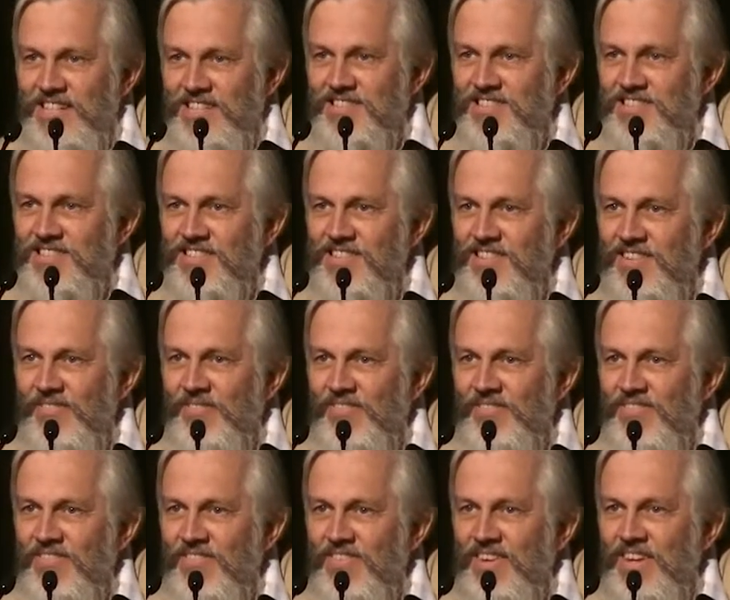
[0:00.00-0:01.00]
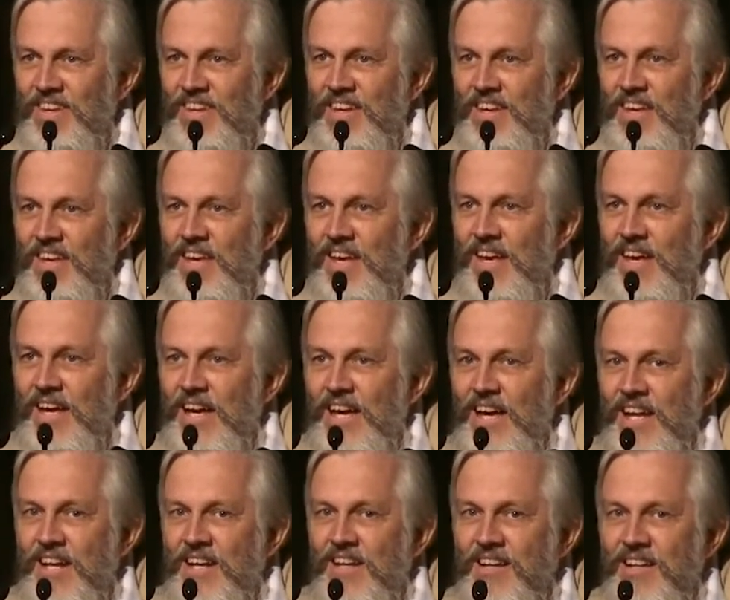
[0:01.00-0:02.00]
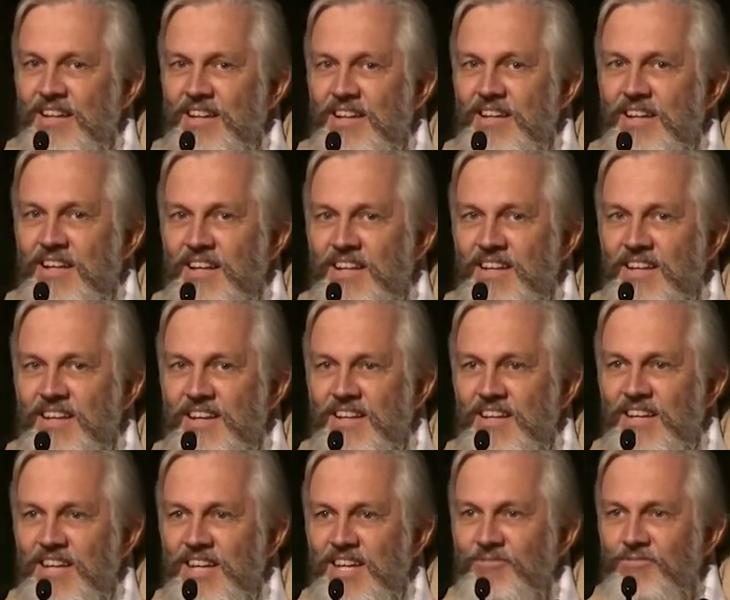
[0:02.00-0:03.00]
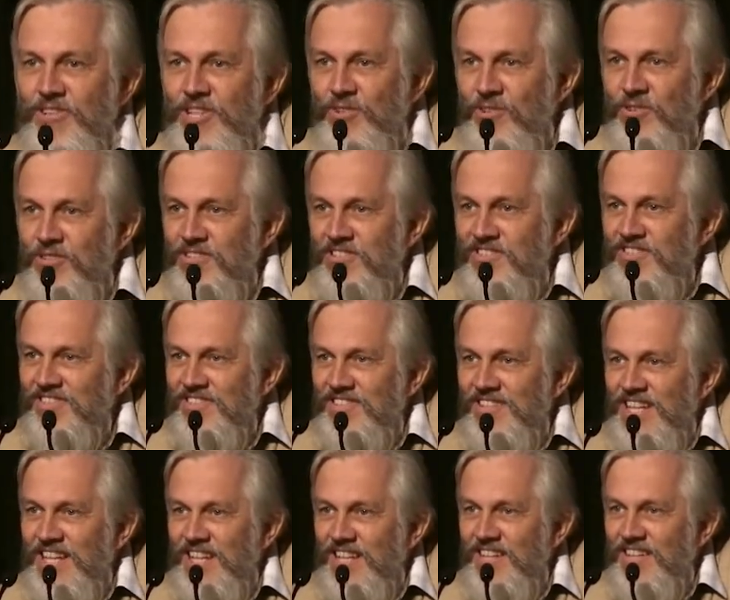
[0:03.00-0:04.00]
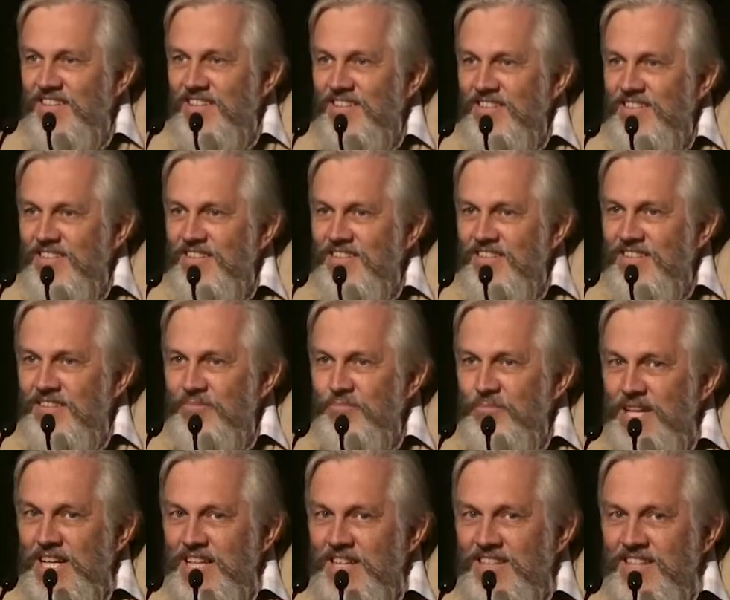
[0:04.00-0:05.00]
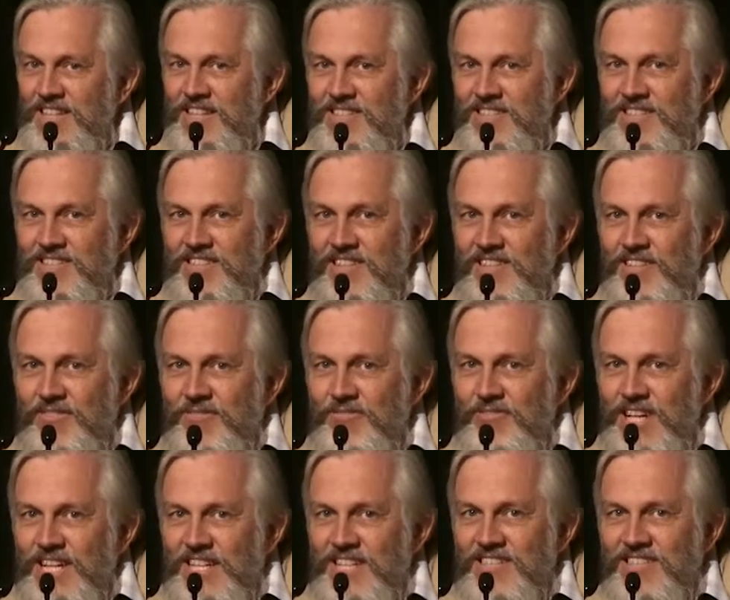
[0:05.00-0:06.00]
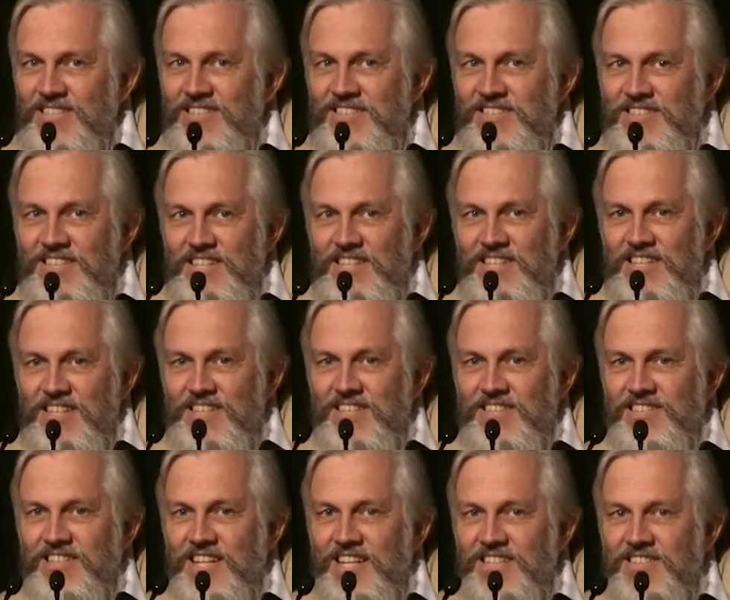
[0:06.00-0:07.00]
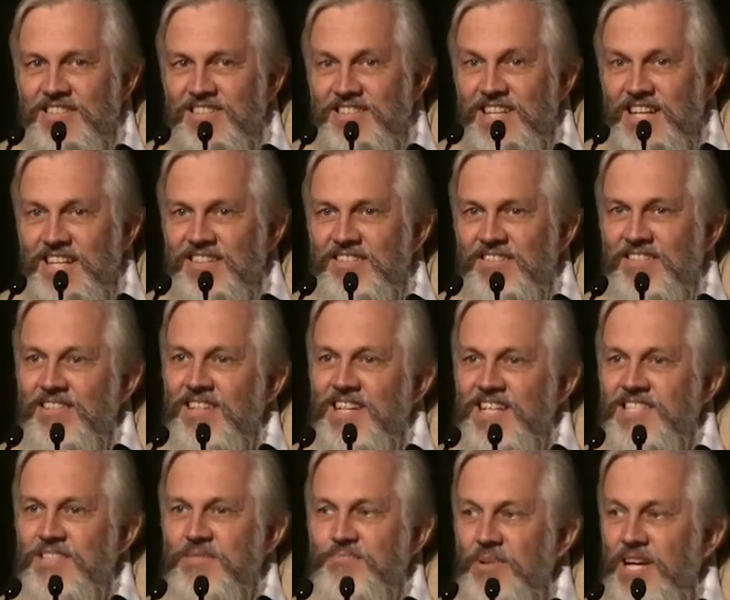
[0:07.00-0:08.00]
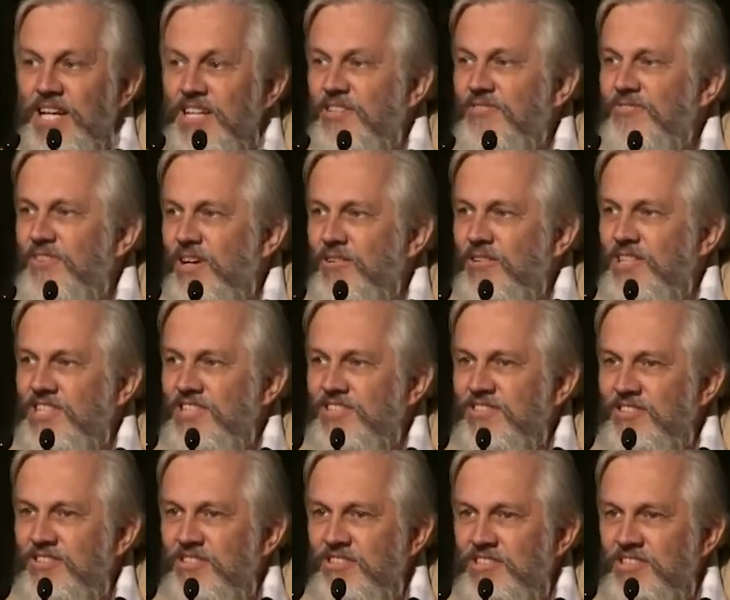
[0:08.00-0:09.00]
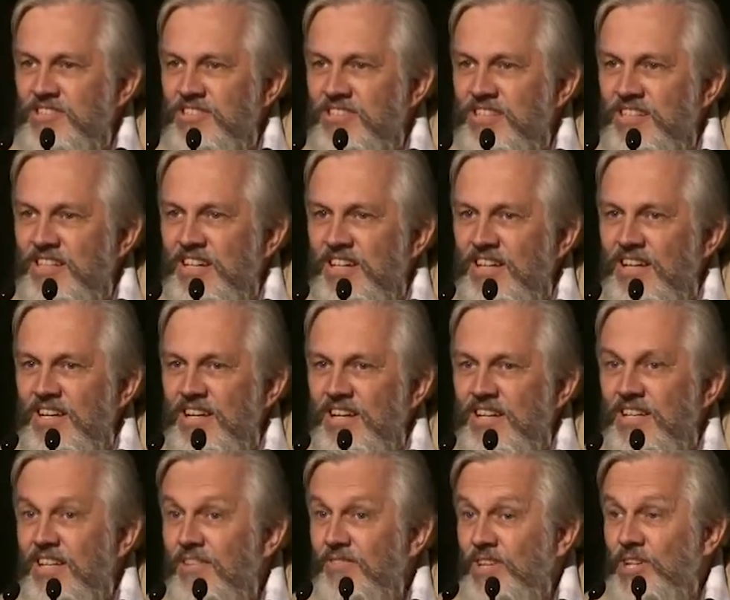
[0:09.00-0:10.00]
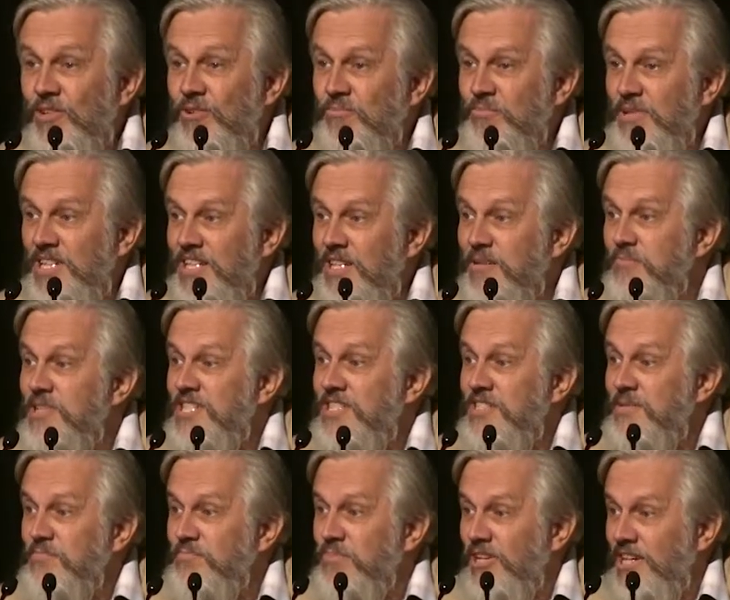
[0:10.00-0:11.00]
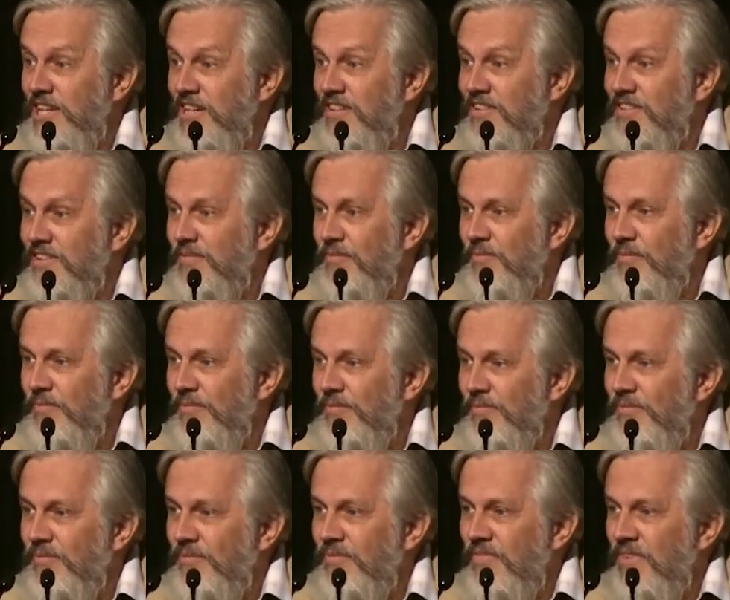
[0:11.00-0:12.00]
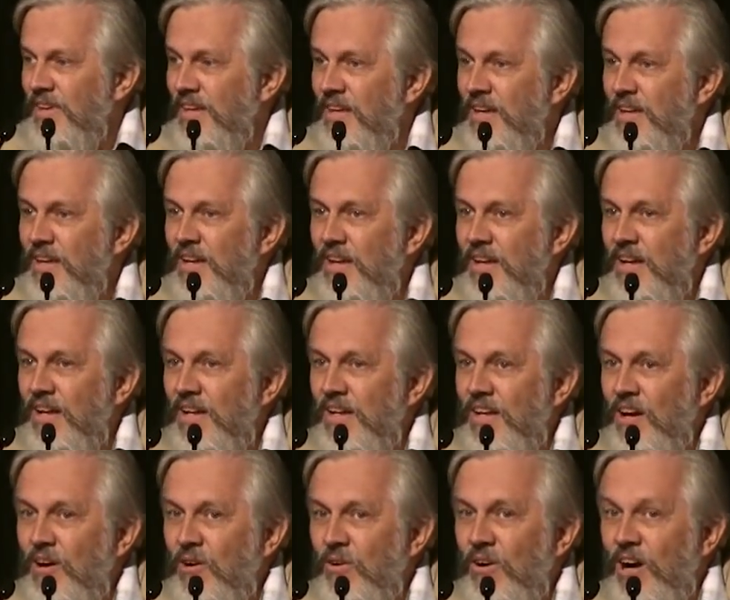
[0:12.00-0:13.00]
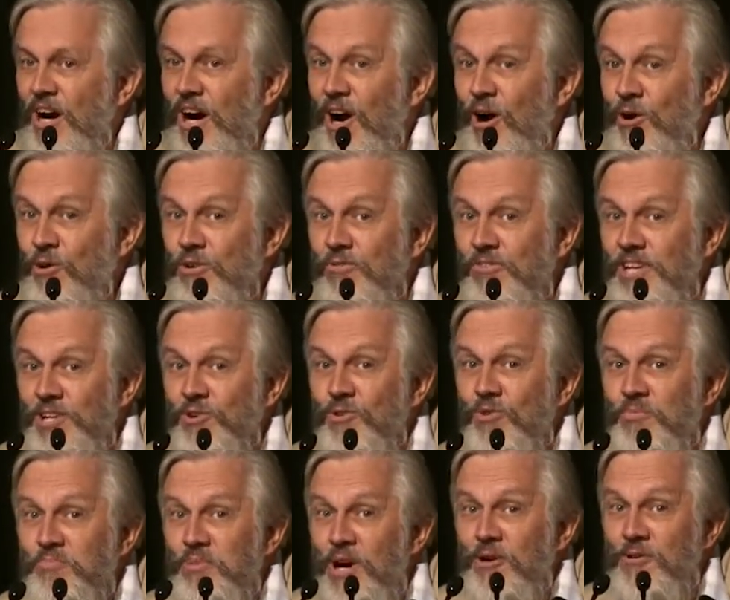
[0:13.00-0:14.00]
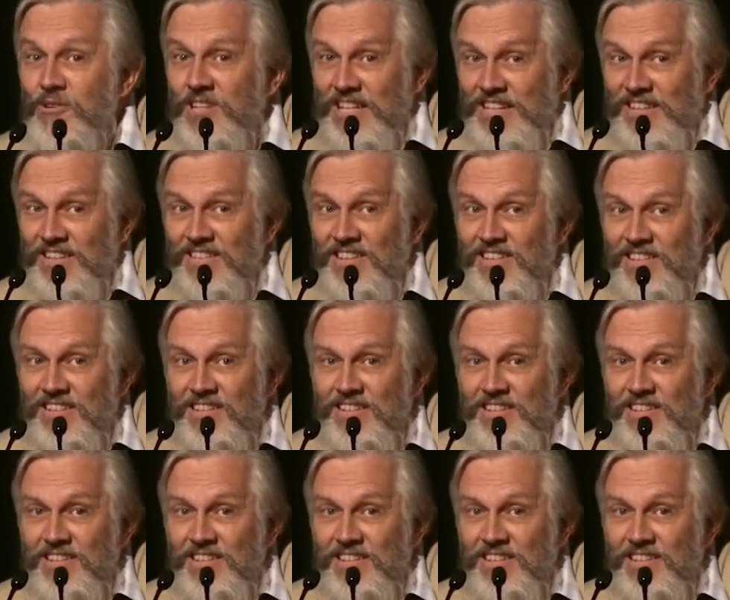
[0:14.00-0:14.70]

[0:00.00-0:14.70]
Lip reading: these. And if we don't make these a very serious and central aspect of our research, then we completely miss the point. Now, how do we go about that?